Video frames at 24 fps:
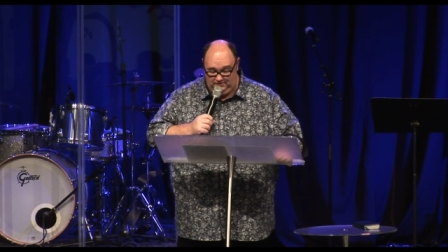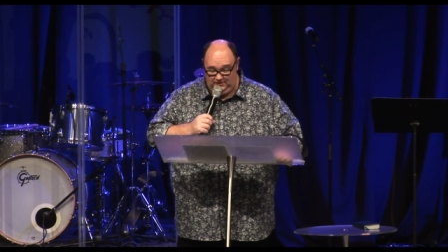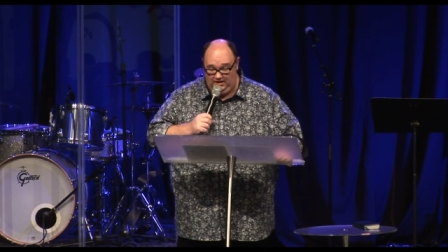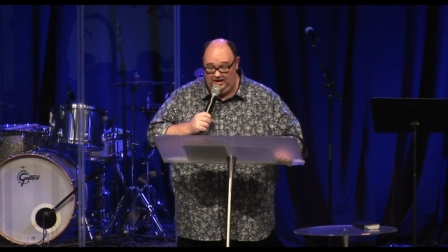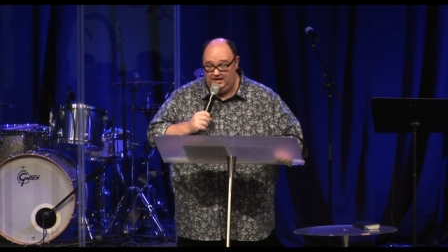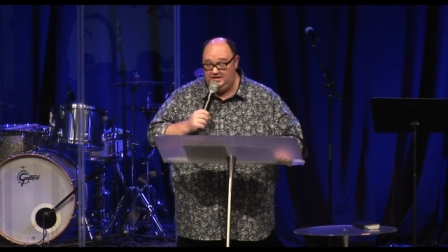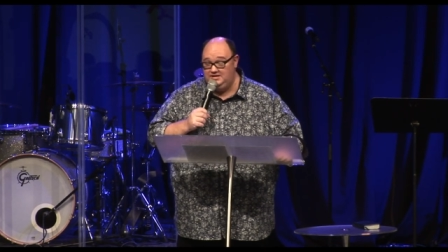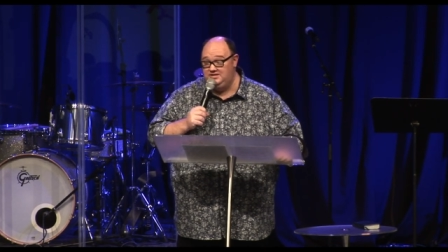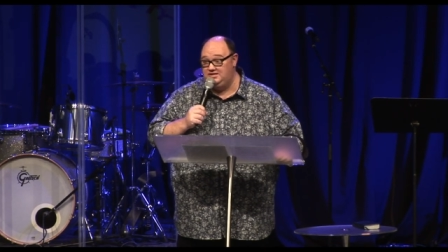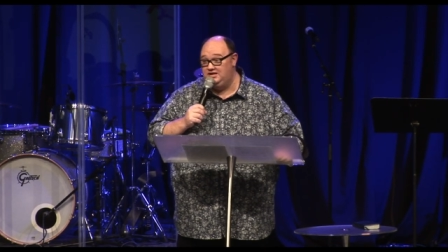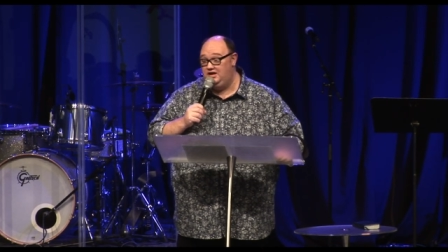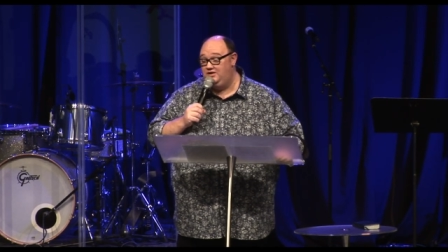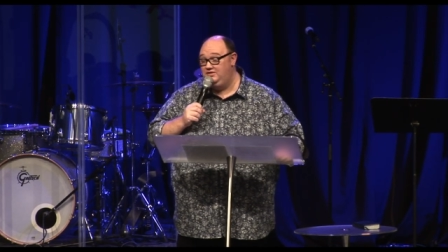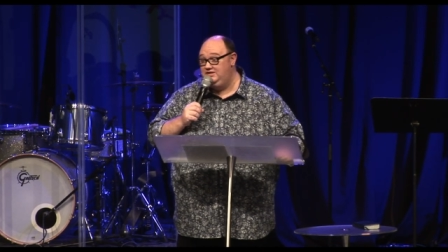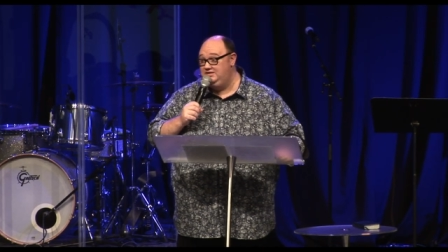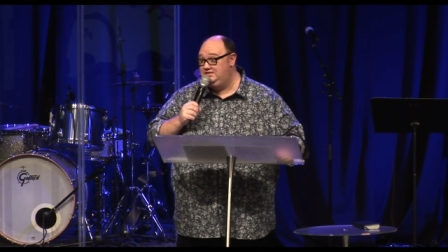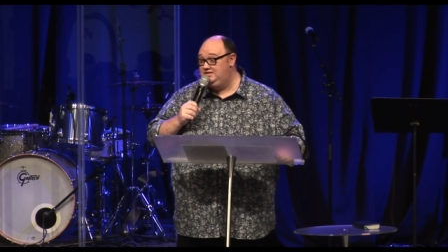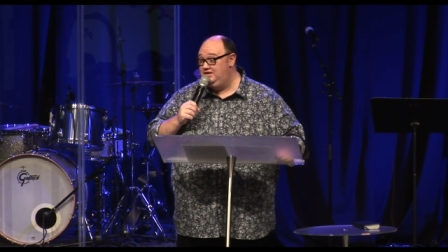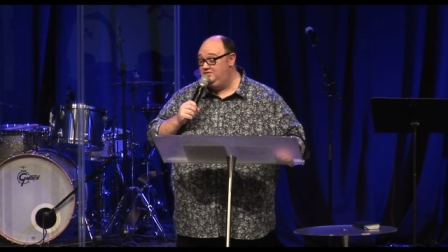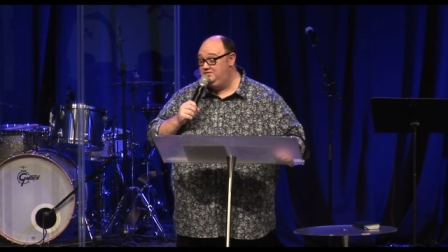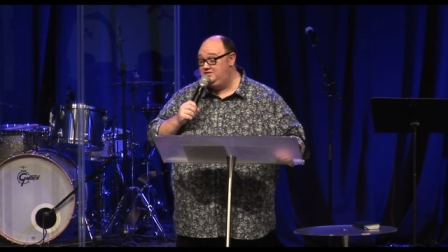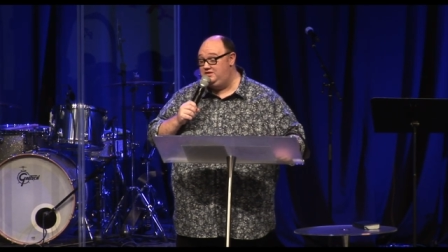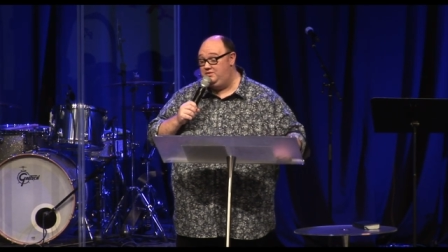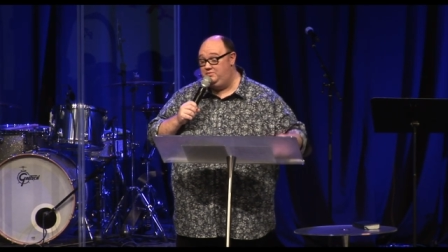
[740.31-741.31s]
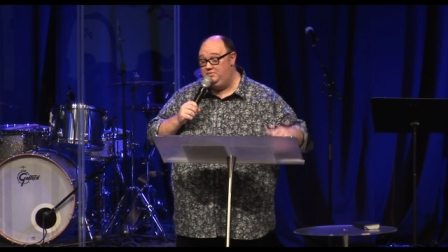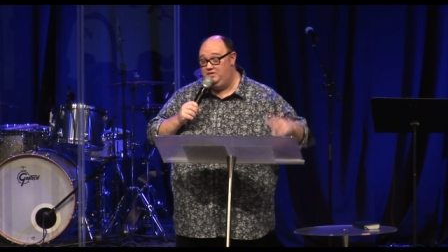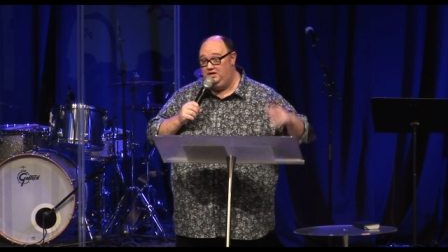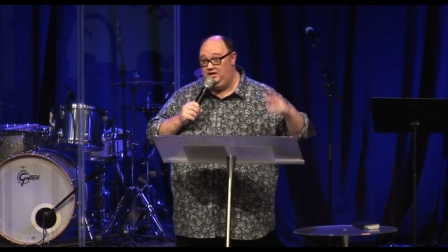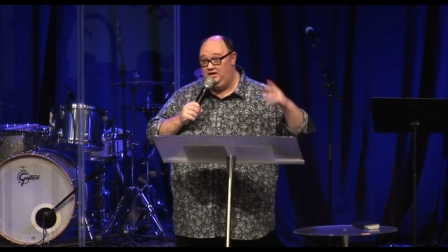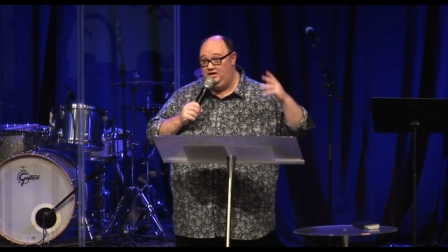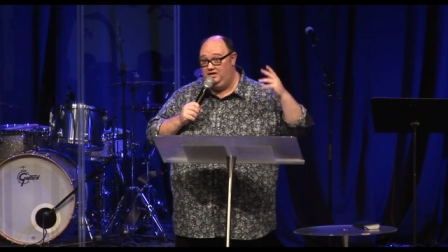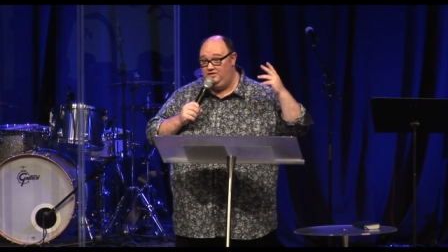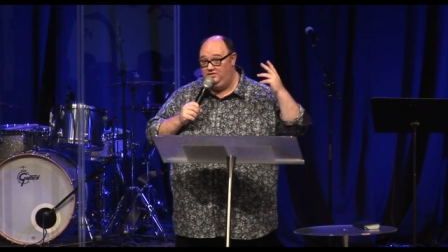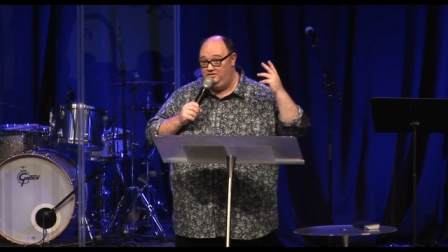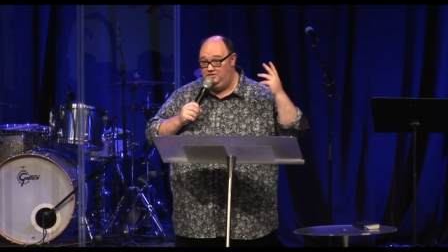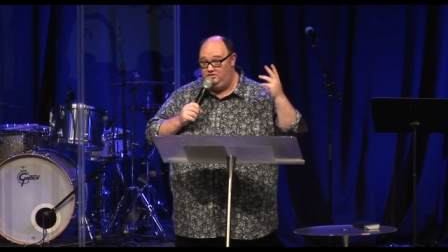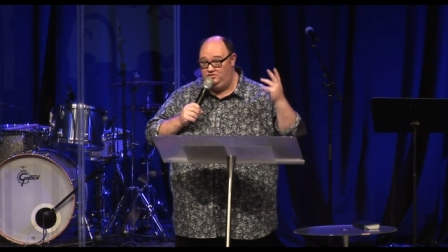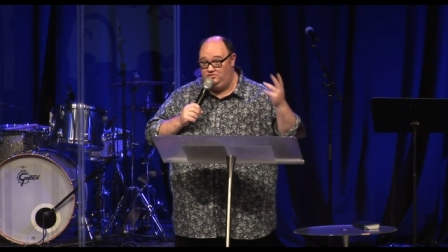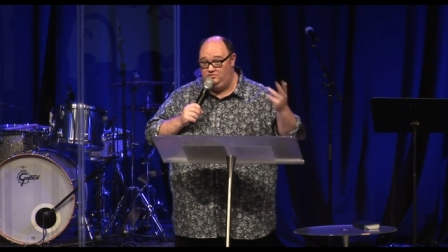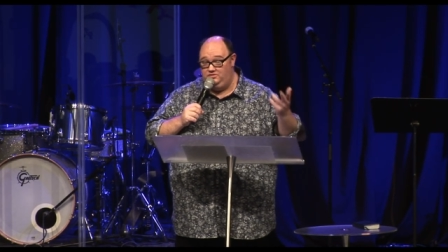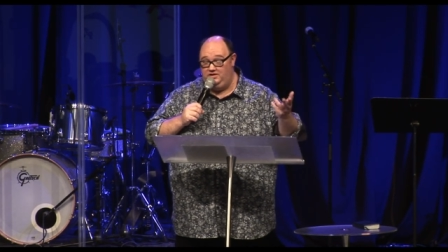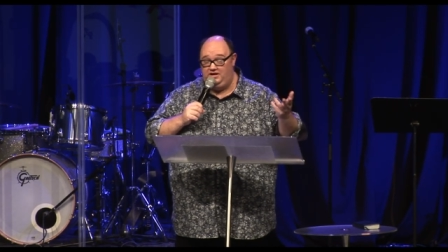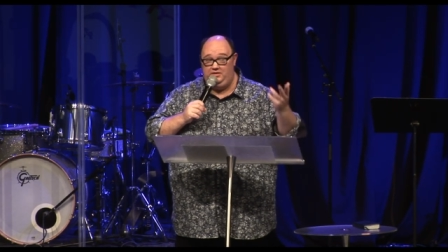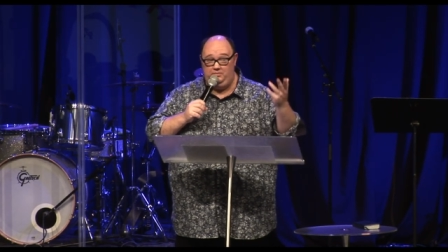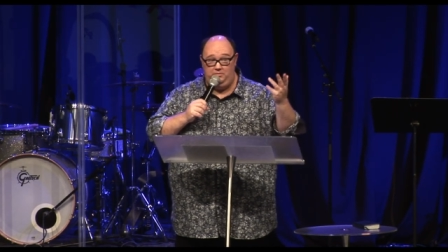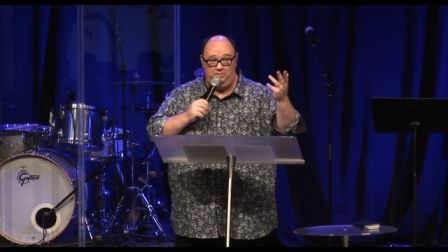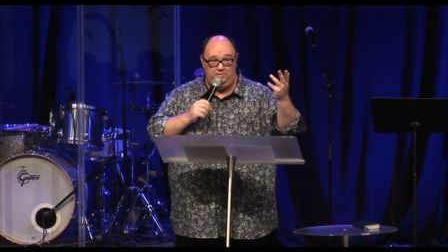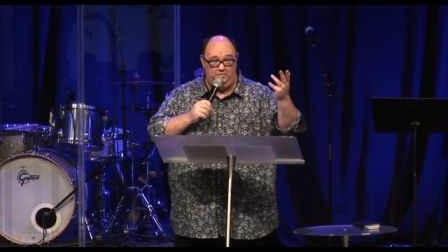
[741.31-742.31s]
And so he tells him, The
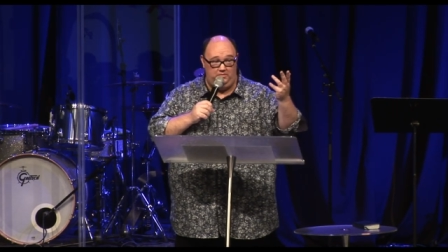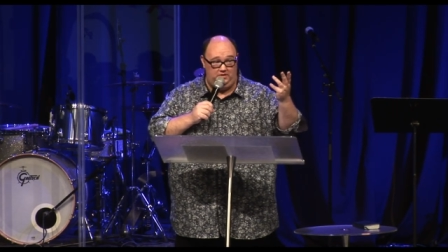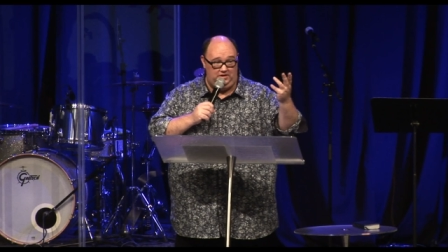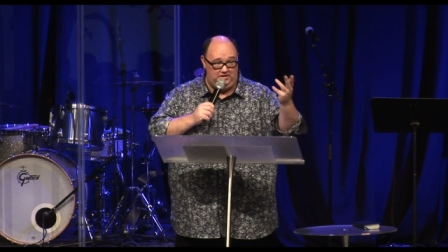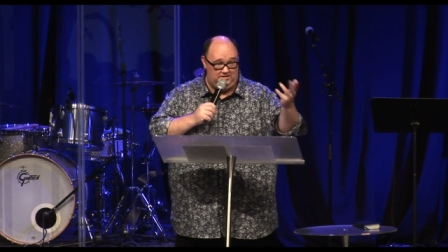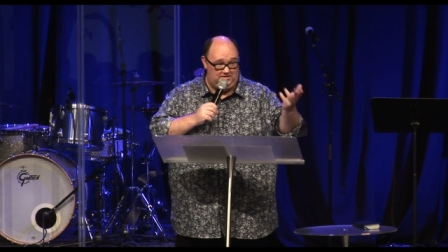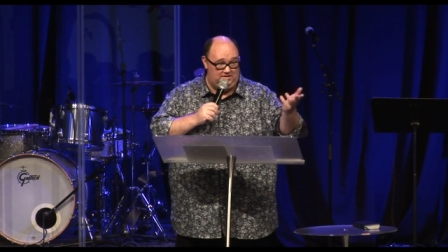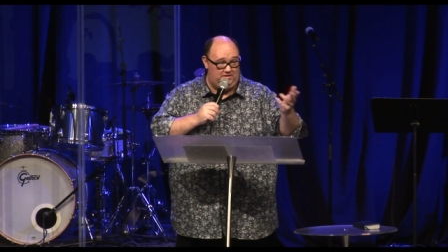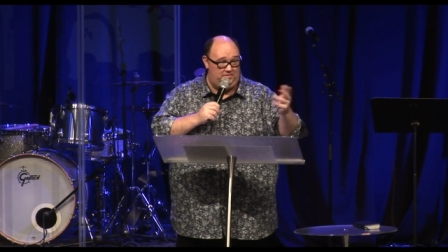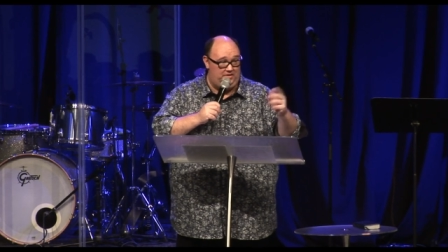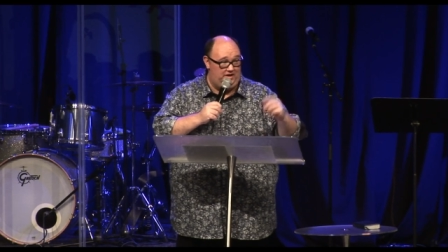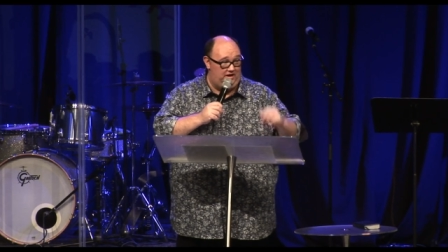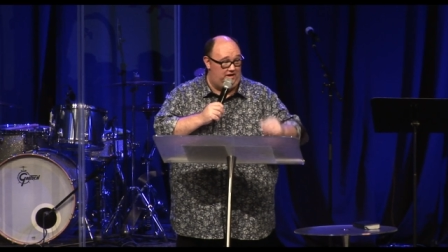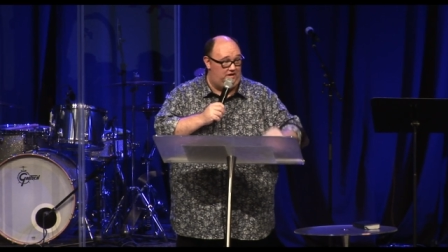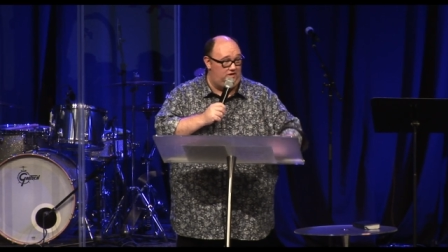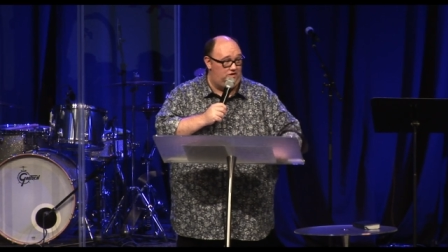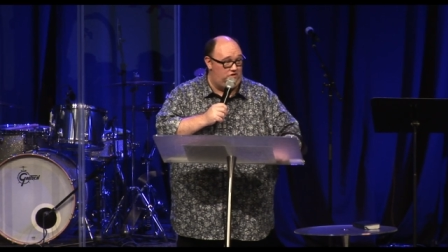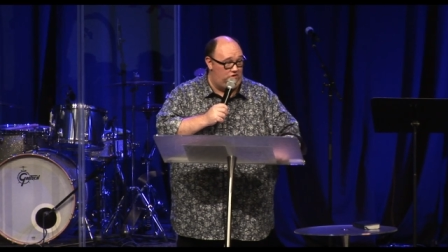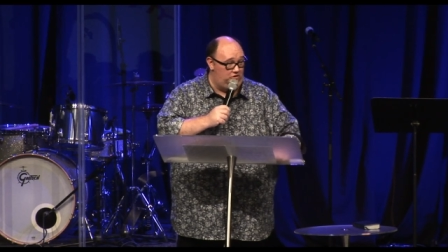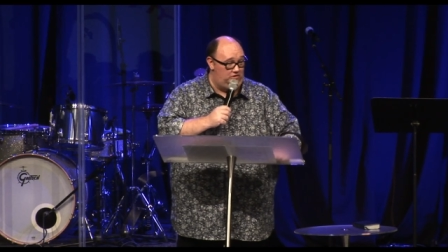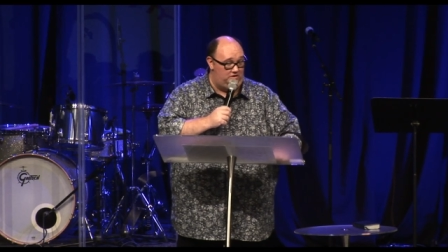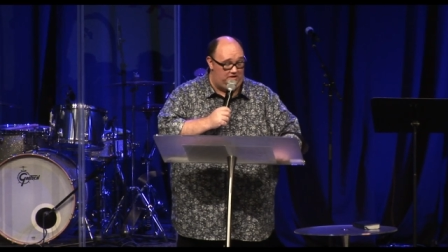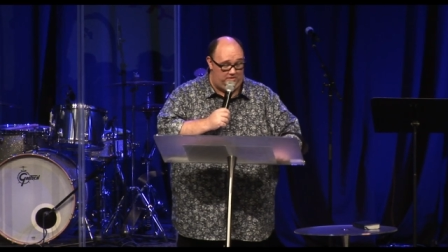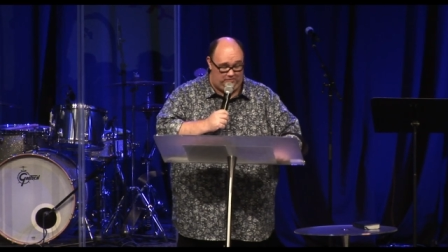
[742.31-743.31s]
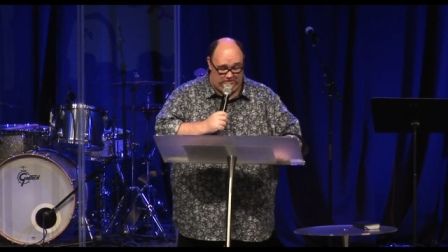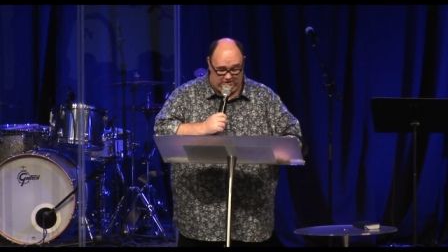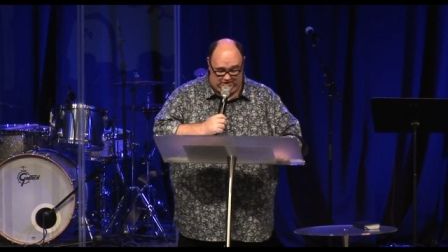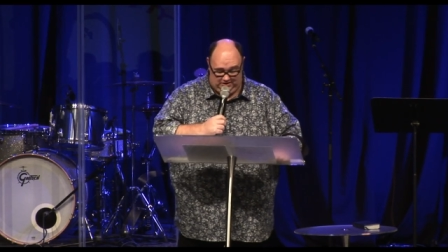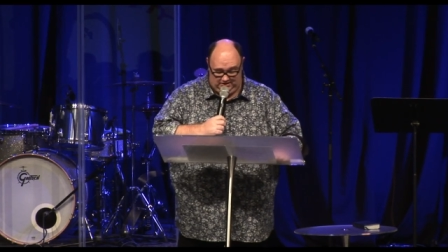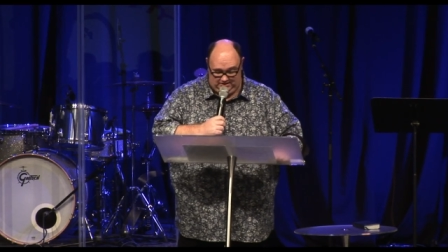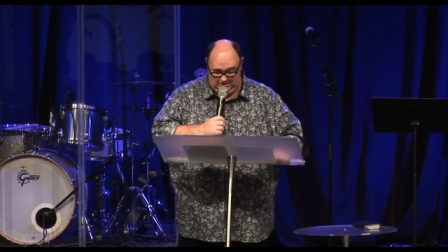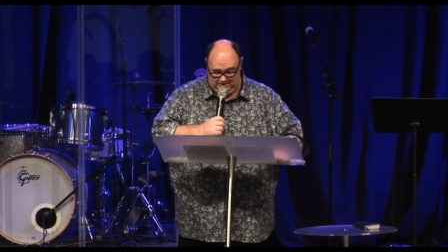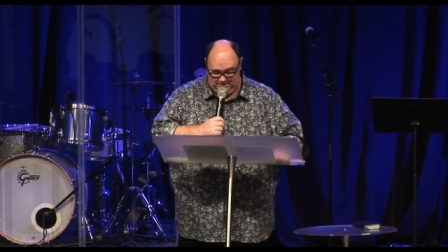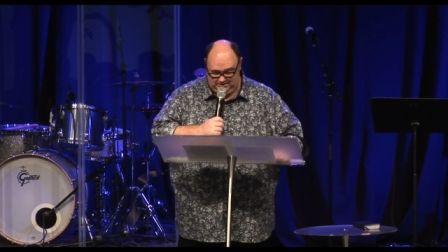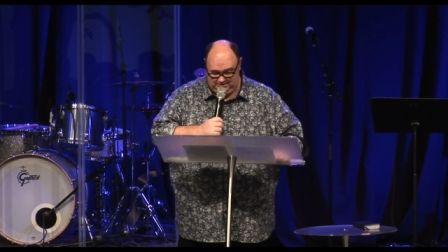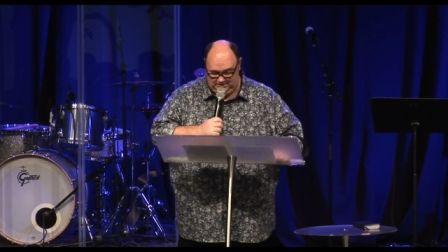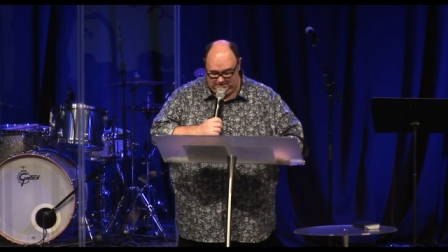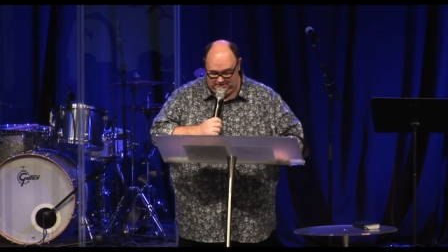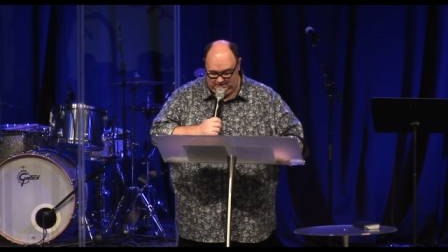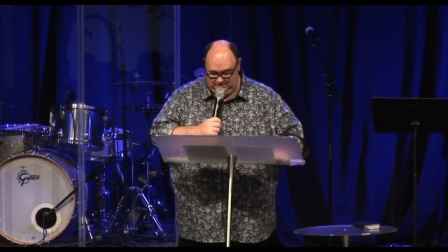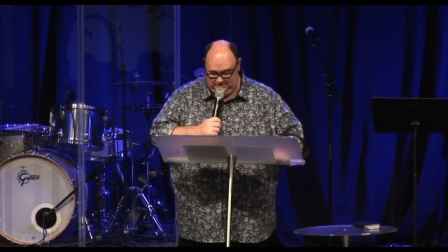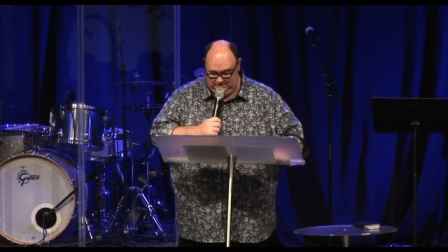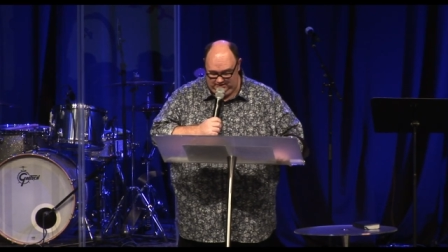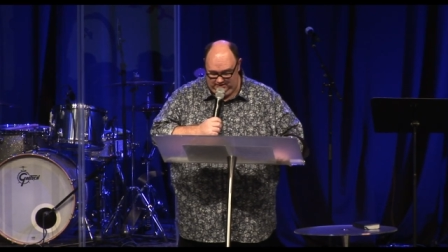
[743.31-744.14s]
dream is about you, Nebuchadnezzar.